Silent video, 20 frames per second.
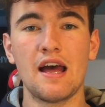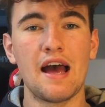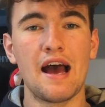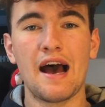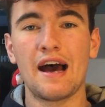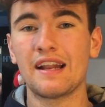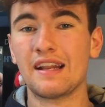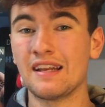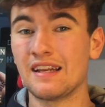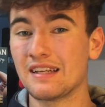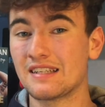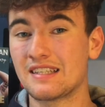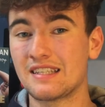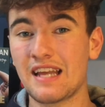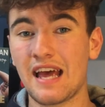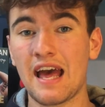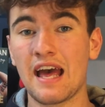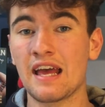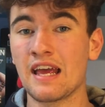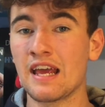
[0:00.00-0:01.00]
add in a
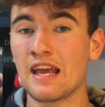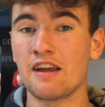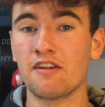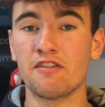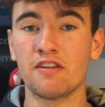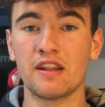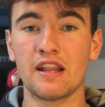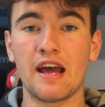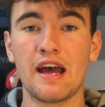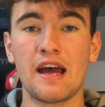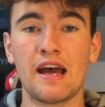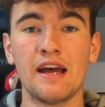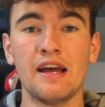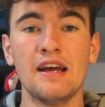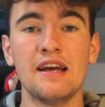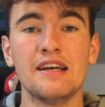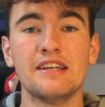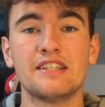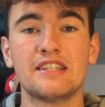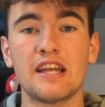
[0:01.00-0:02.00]
set here and there,
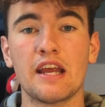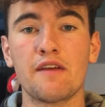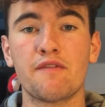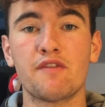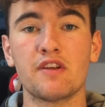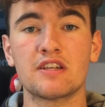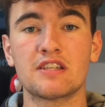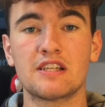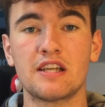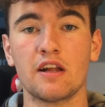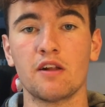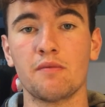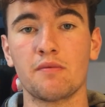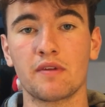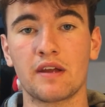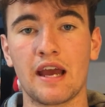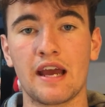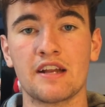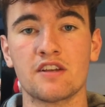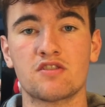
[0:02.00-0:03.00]
see if you're still
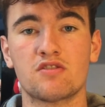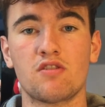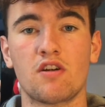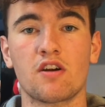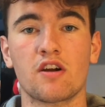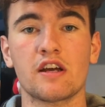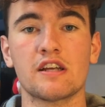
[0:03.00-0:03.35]
getting stronger,